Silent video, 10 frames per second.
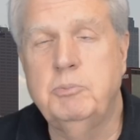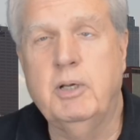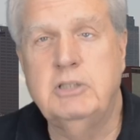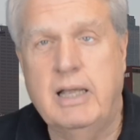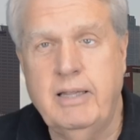
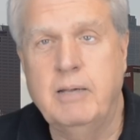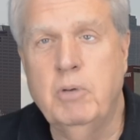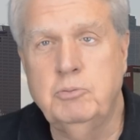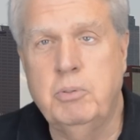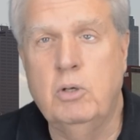because I think
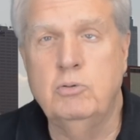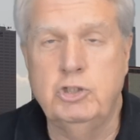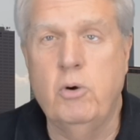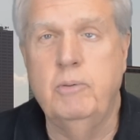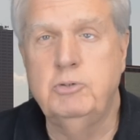most polls
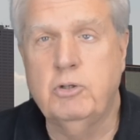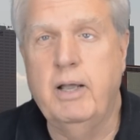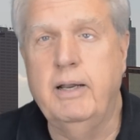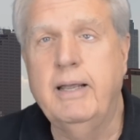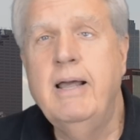show him
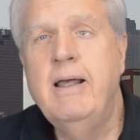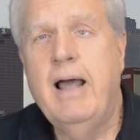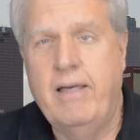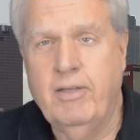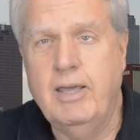trailing.
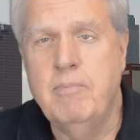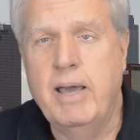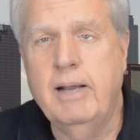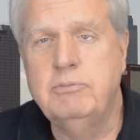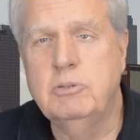I think he
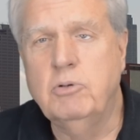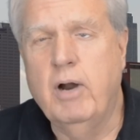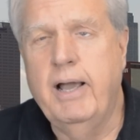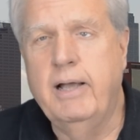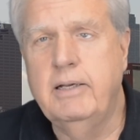made up some
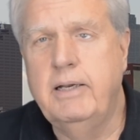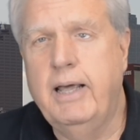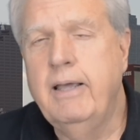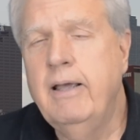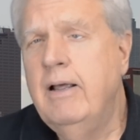ground
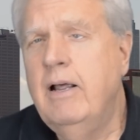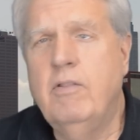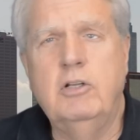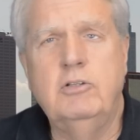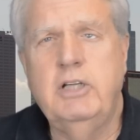today.
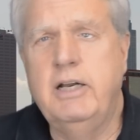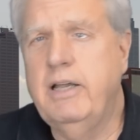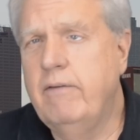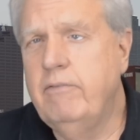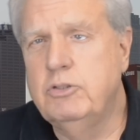The
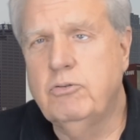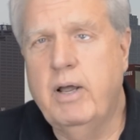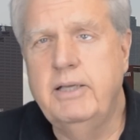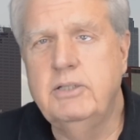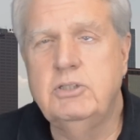lieutenant governor's
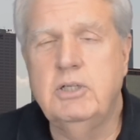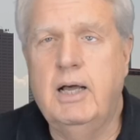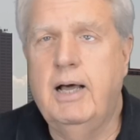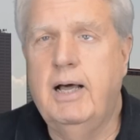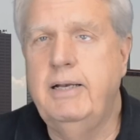race,
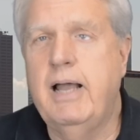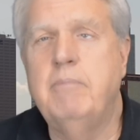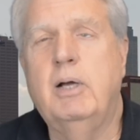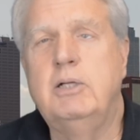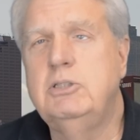
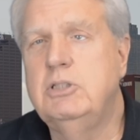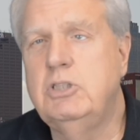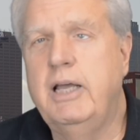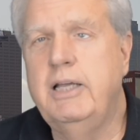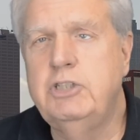not much to
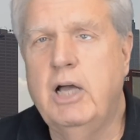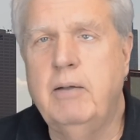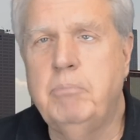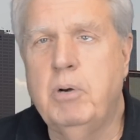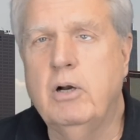say.
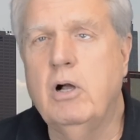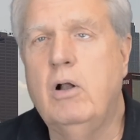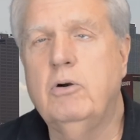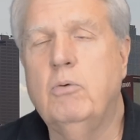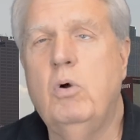John
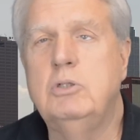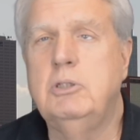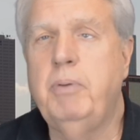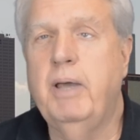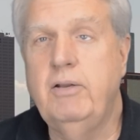Burkhalter wants
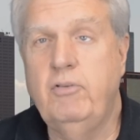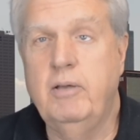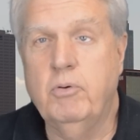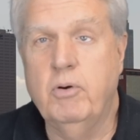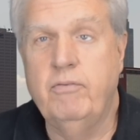to paint
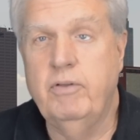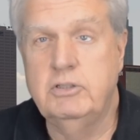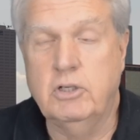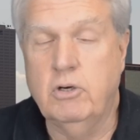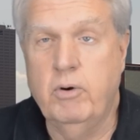Tim Griffin
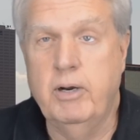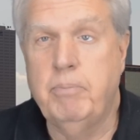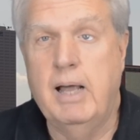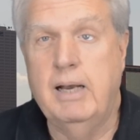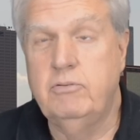as a career
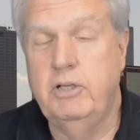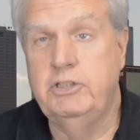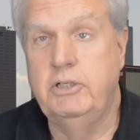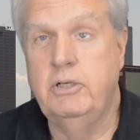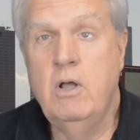
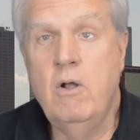politician,